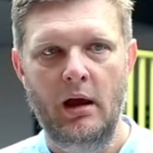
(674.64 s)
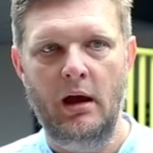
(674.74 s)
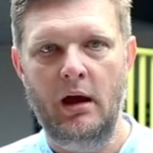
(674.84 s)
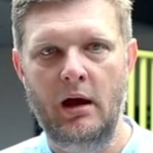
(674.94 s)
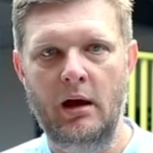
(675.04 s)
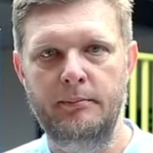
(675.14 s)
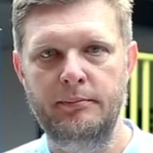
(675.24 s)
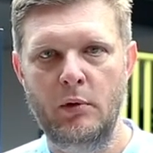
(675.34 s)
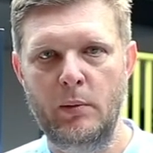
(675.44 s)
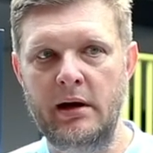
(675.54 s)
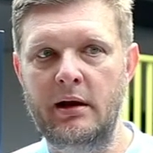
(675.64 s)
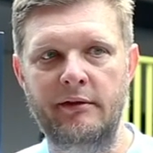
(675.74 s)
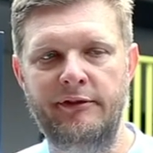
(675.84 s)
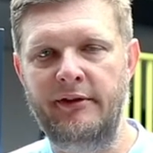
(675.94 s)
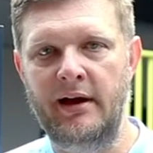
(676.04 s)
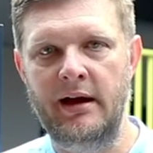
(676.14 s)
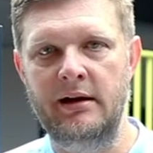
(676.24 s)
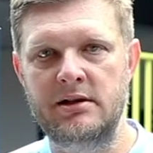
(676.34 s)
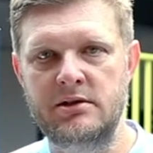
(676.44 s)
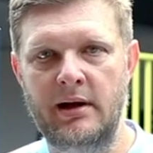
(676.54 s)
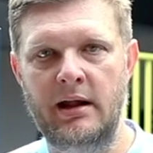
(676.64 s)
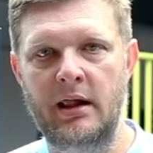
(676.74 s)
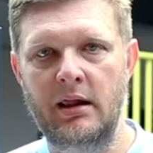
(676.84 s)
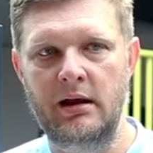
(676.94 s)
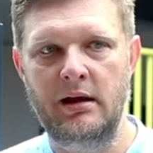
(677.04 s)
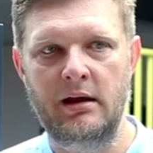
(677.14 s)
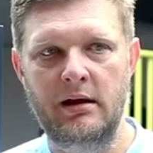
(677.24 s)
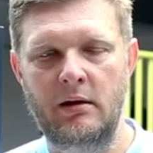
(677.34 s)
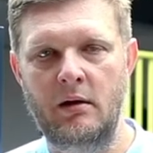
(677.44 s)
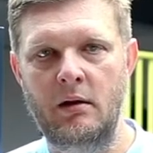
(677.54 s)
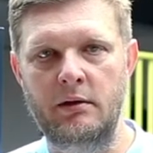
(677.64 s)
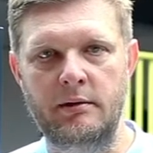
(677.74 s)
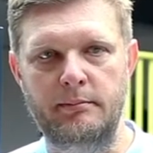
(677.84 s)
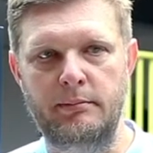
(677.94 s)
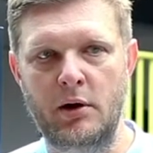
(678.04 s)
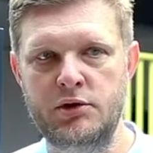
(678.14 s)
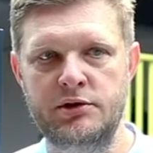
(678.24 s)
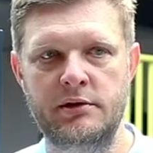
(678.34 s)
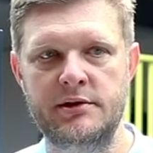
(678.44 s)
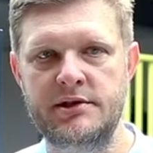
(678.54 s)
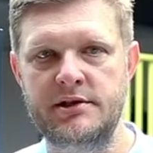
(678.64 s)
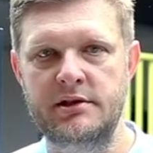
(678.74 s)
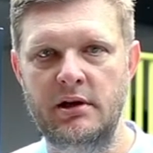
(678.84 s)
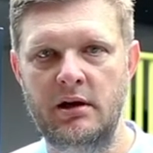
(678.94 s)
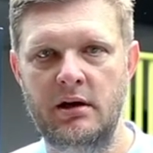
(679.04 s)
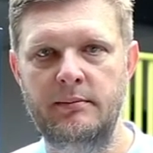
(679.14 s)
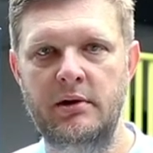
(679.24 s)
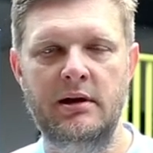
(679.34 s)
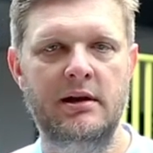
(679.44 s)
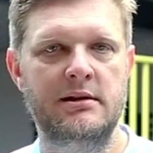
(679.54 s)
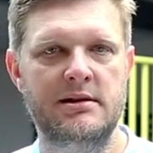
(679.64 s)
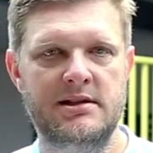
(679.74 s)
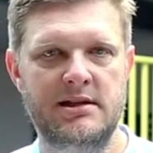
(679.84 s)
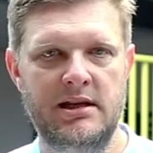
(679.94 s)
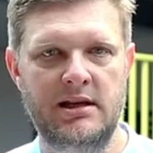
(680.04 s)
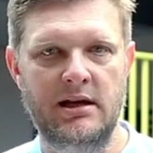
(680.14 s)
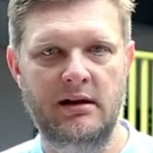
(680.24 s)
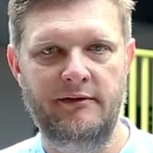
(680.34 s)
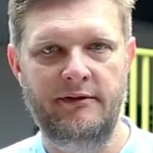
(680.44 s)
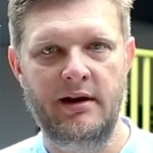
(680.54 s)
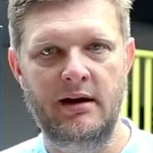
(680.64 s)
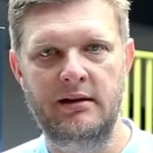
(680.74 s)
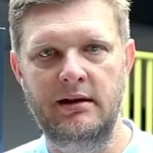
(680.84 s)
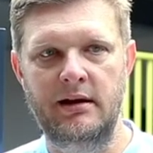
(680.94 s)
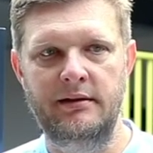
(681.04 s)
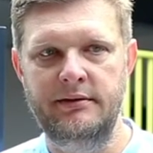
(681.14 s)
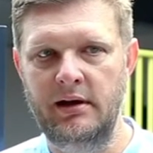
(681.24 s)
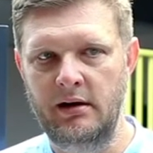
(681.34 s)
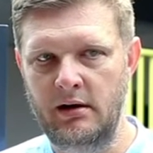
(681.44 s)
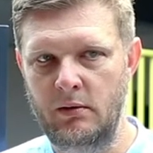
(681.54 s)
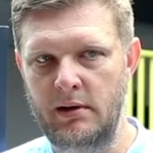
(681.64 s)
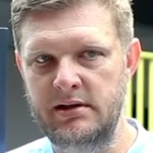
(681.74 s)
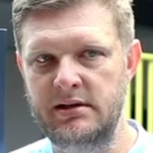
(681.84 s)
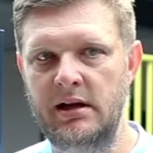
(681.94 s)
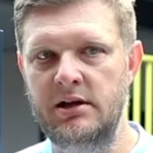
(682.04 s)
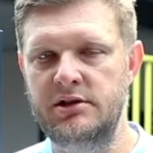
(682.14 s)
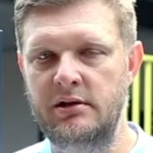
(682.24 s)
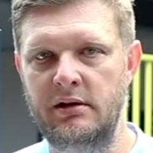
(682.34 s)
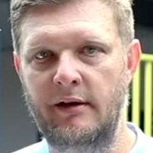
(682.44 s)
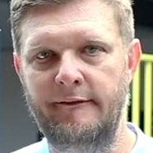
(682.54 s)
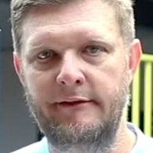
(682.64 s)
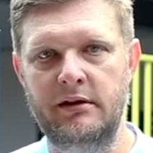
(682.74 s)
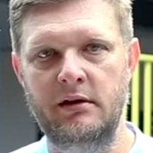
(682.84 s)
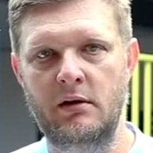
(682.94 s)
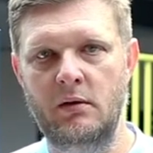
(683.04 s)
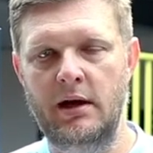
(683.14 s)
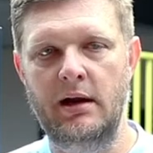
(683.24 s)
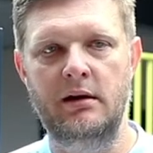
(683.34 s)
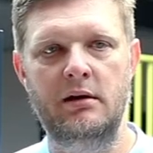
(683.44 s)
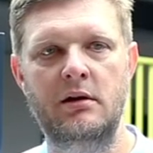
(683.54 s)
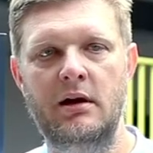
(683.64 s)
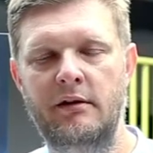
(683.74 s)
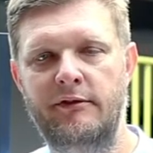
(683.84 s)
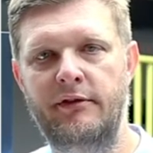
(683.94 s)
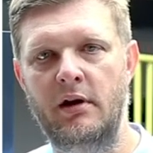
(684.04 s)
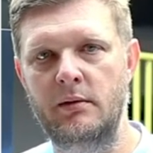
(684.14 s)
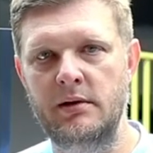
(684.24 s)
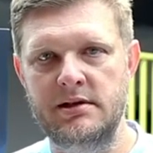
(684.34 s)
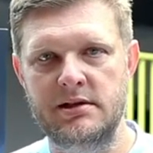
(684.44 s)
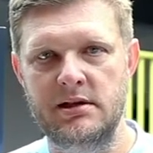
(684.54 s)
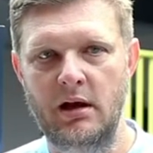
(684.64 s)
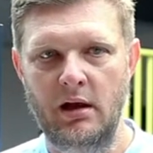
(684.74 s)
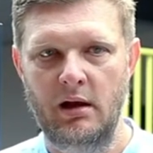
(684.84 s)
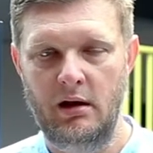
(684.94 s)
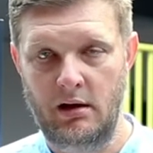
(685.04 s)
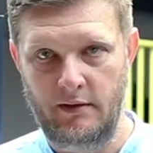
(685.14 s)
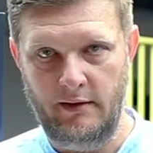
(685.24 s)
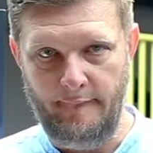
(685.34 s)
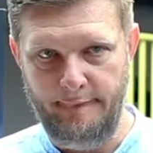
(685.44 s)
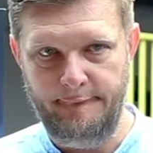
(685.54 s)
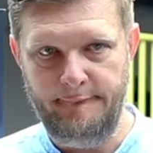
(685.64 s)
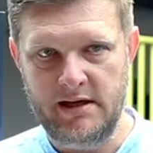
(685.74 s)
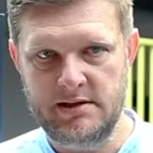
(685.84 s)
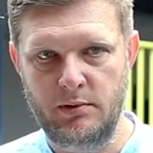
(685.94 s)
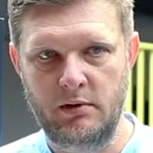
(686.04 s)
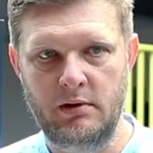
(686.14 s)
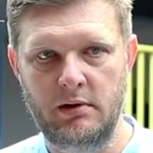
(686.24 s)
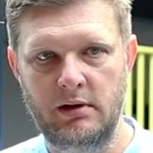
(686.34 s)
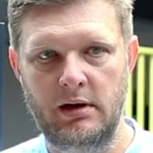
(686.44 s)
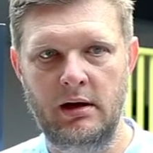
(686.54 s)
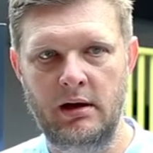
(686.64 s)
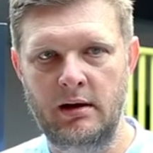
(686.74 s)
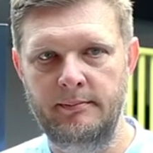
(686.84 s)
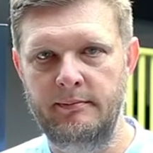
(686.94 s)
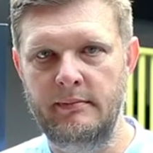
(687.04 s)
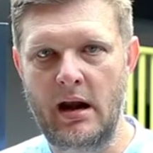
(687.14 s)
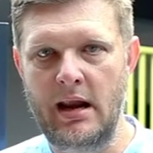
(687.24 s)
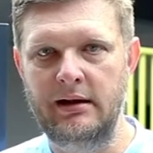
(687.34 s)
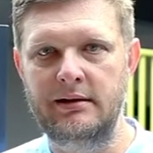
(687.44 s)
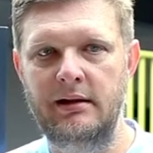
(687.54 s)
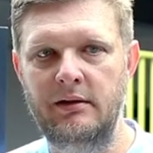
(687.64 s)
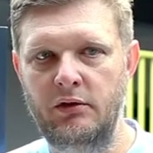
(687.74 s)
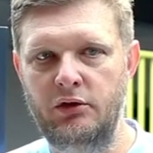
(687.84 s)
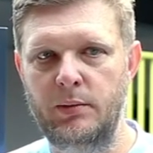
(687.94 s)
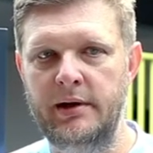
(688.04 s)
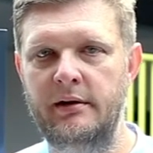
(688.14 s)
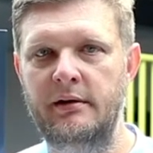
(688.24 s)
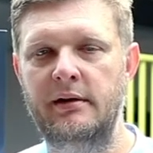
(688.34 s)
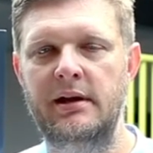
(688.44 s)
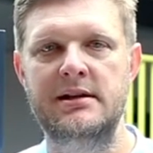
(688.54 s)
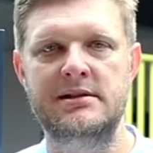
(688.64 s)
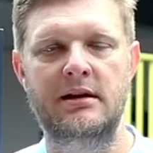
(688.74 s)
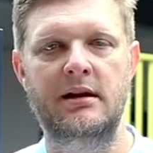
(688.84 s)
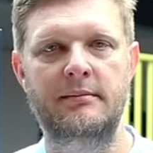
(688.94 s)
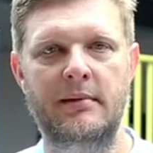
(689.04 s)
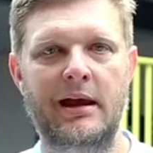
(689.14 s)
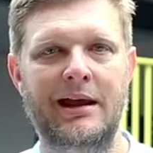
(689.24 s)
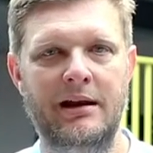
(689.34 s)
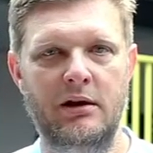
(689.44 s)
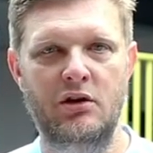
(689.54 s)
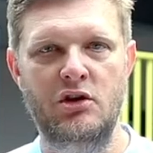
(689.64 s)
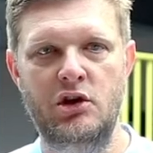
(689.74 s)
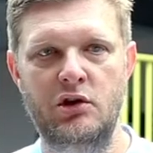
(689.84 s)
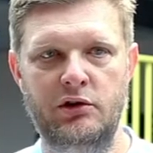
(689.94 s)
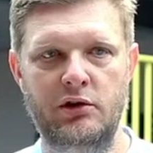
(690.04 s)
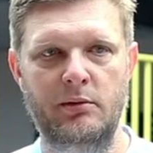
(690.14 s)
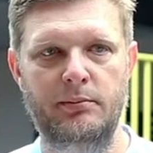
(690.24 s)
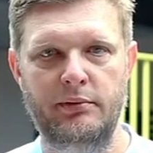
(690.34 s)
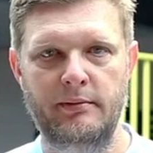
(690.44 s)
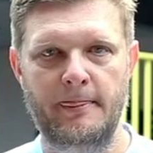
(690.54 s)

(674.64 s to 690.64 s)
Where you can find as well all the brochures. You can see and find the Interio installation video, and you can follow us on Facebook, LinkedIn, Twitter, Instagram, and YouTube.